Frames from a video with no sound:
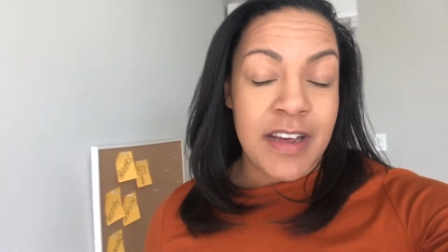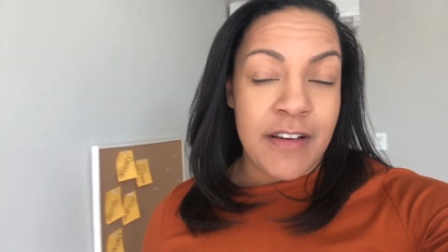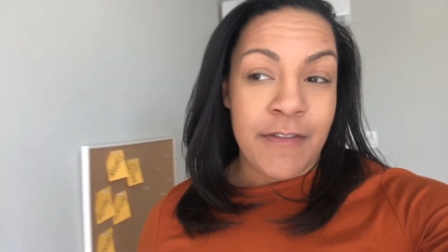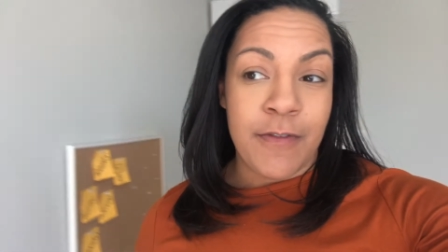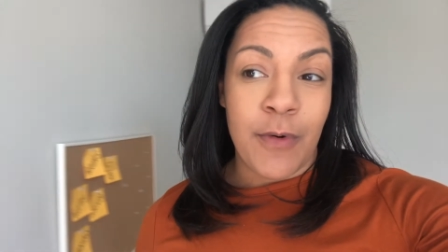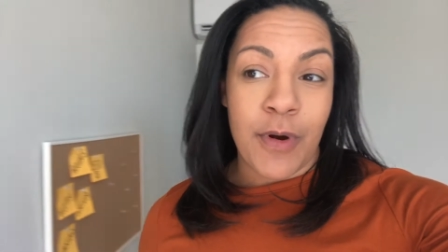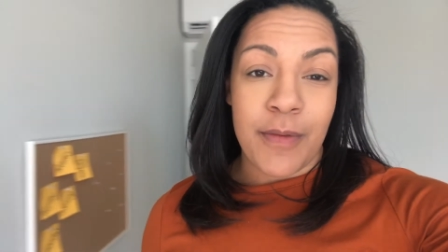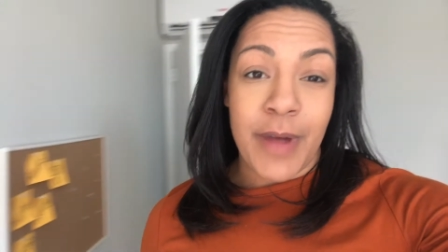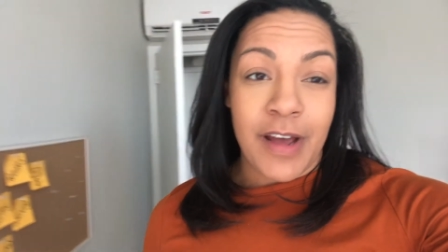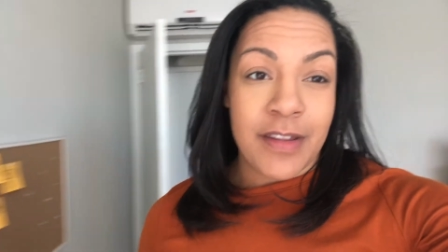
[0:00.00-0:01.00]
for
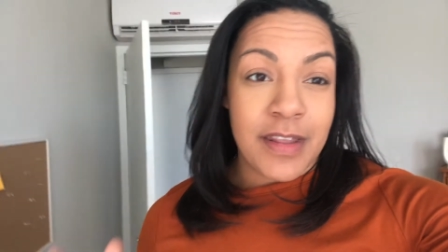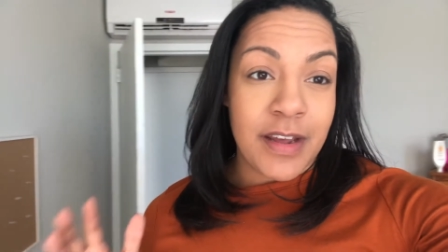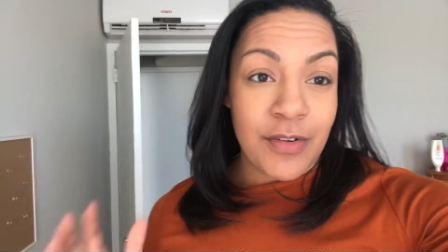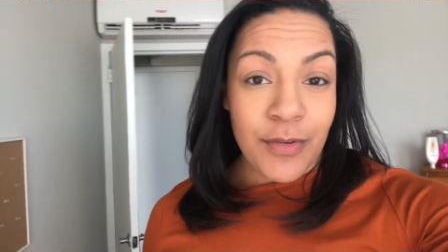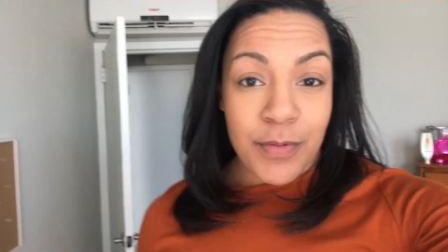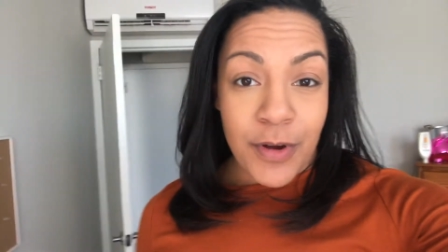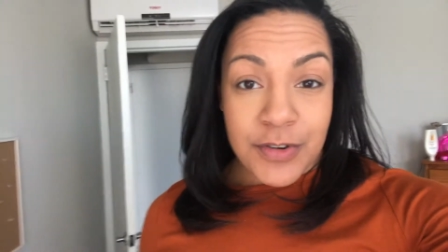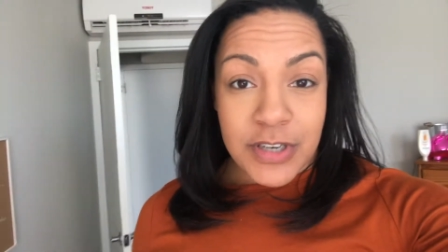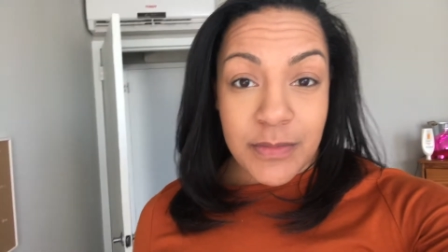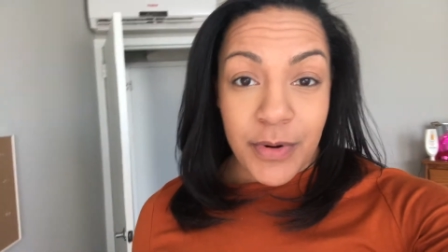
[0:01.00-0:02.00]
my online group
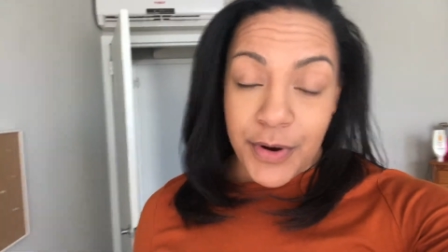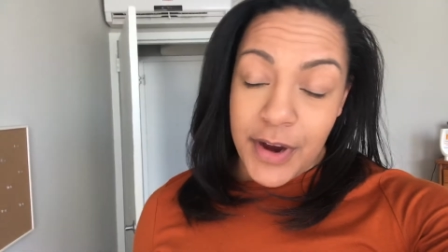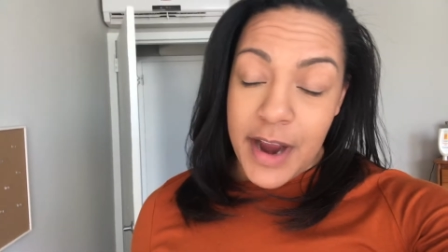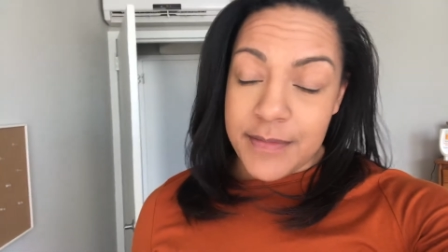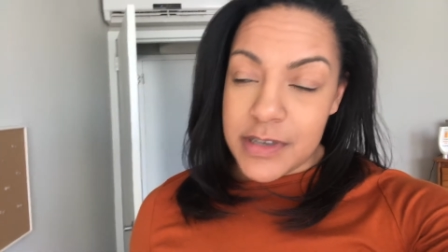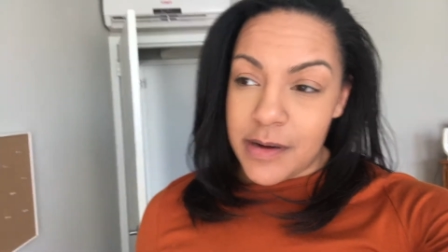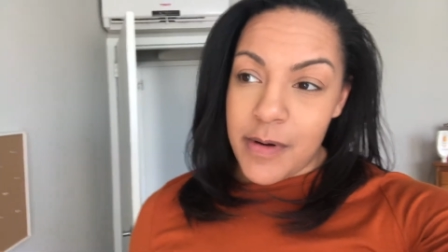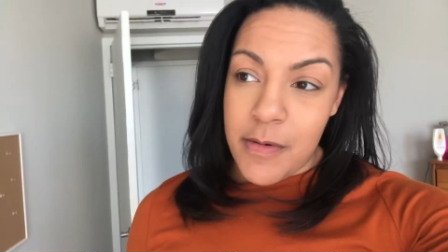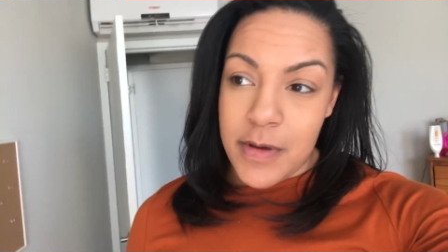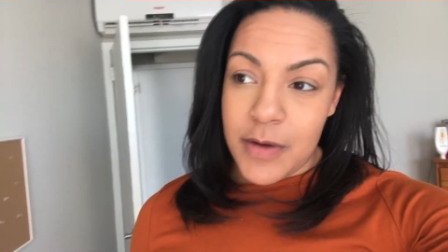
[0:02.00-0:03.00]
coaching program, so I'll
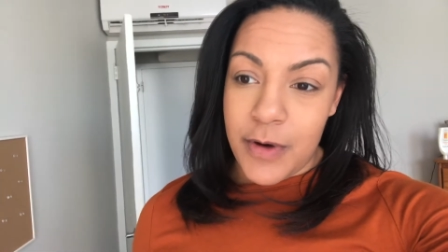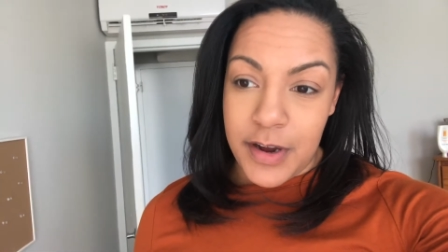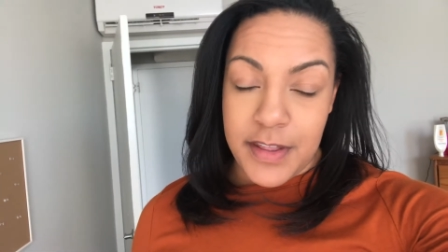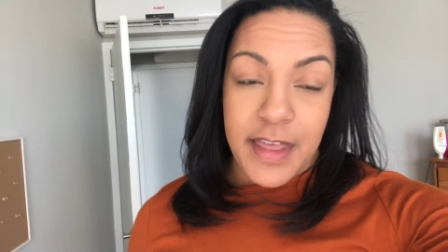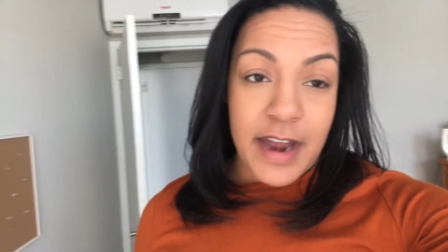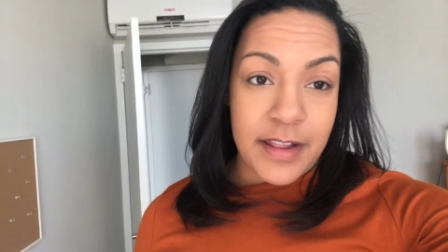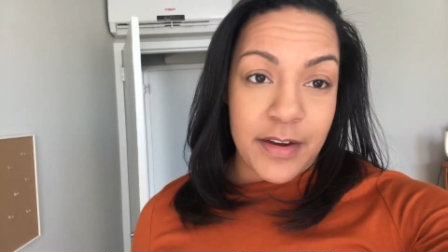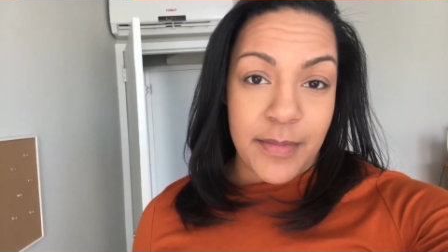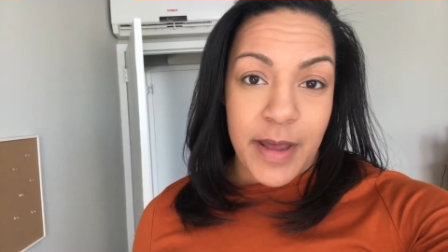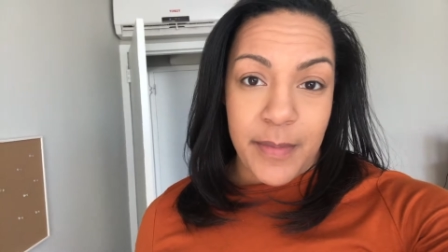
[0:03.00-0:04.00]
probably work on that a
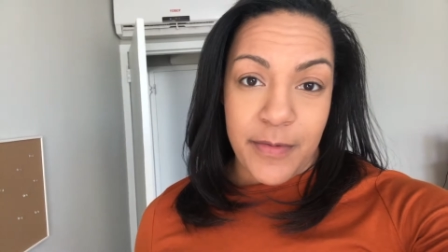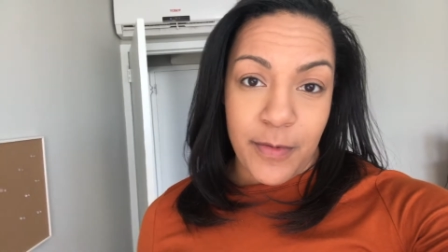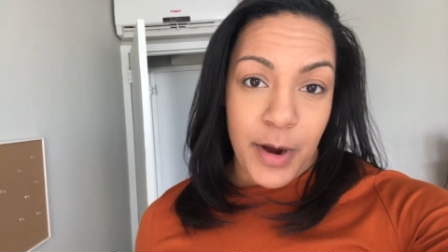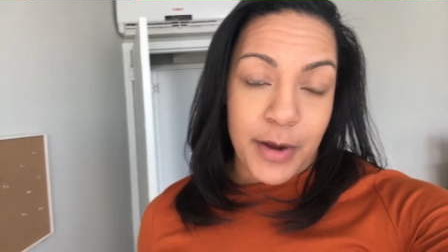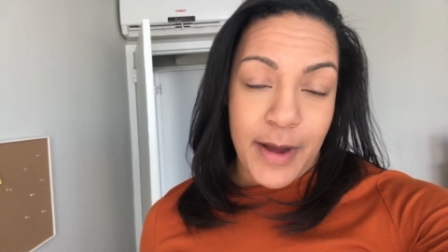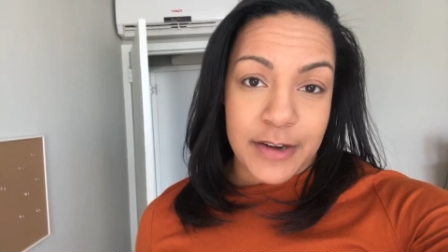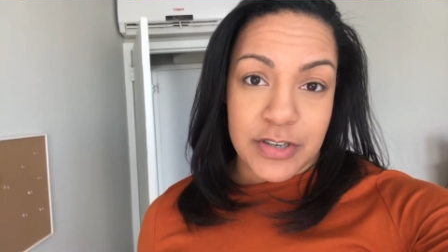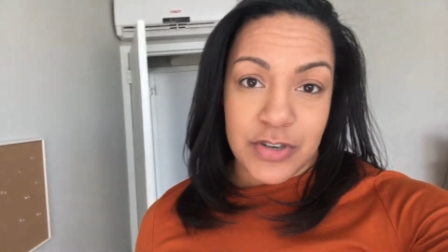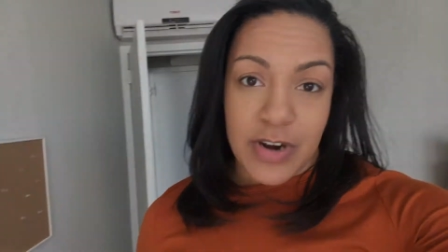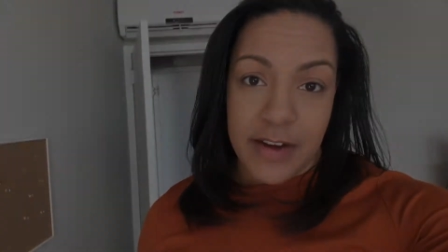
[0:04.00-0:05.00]
little bit before I go out
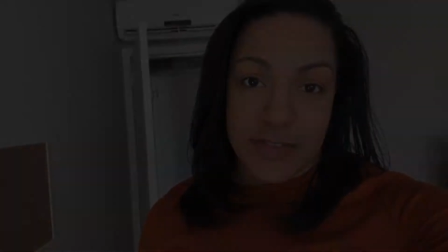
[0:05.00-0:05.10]
to drive